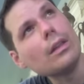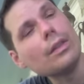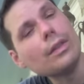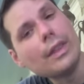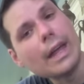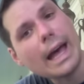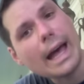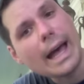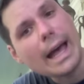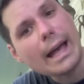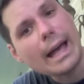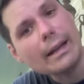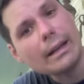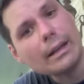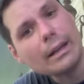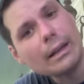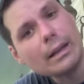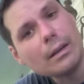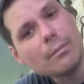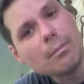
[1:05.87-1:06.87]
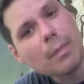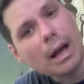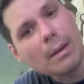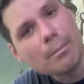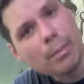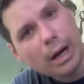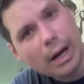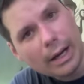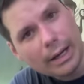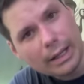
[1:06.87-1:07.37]
that my
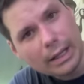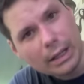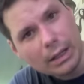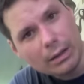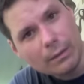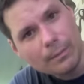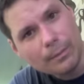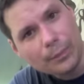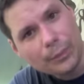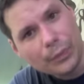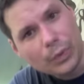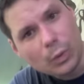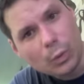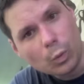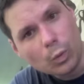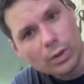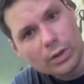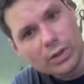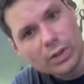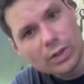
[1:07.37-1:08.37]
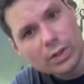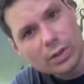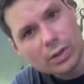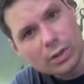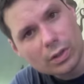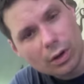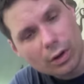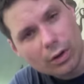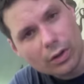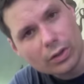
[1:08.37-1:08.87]
body would
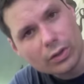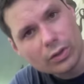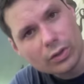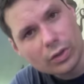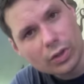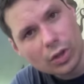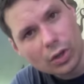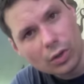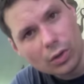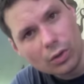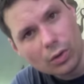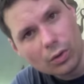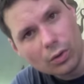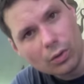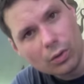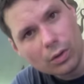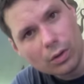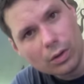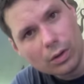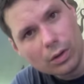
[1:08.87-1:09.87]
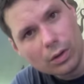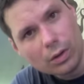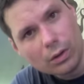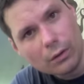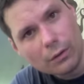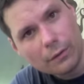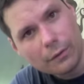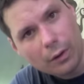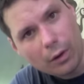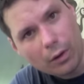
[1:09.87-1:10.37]
start to
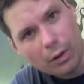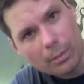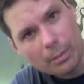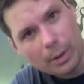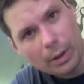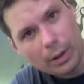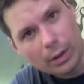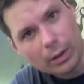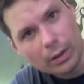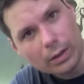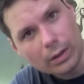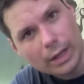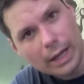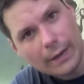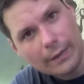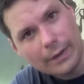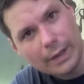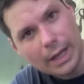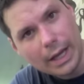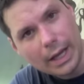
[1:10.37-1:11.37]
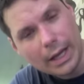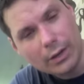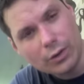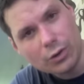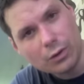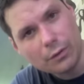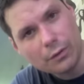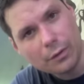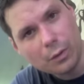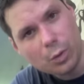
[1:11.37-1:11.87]
fall apart at the
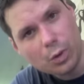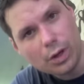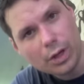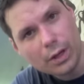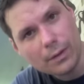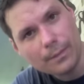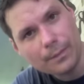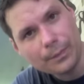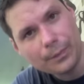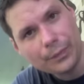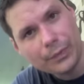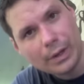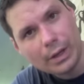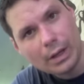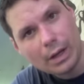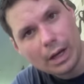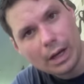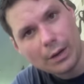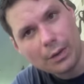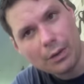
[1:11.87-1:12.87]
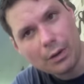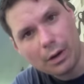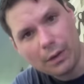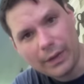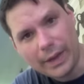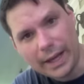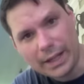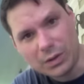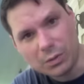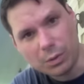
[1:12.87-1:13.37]
age of 40. I
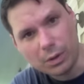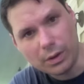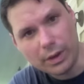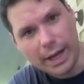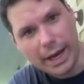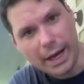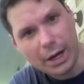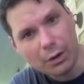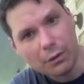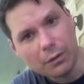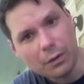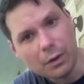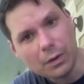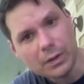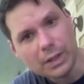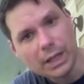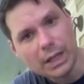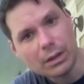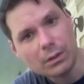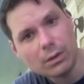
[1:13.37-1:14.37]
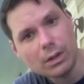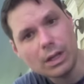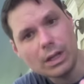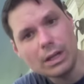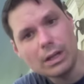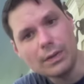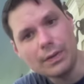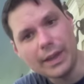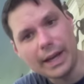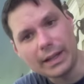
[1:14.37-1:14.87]
thought that's when the hair falls out,
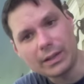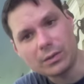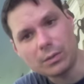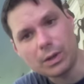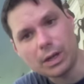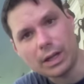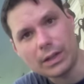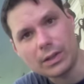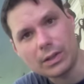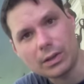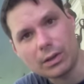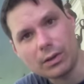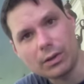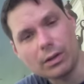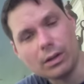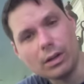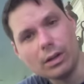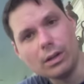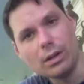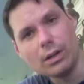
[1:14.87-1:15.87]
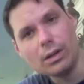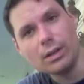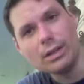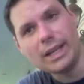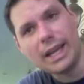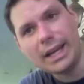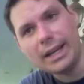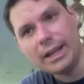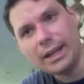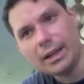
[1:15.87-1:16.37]
that's when I start
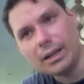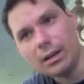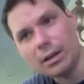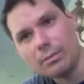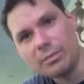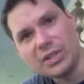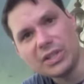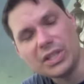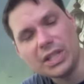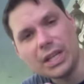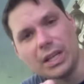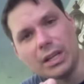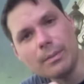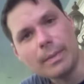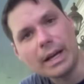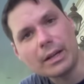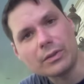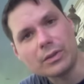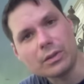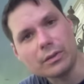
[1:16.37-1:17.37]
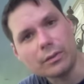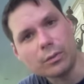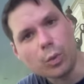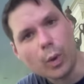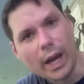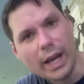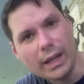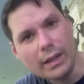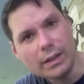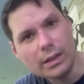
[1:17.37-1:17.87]
gaining obscene amounts of
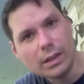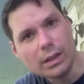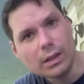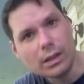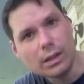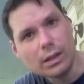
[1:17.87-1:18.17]
weight,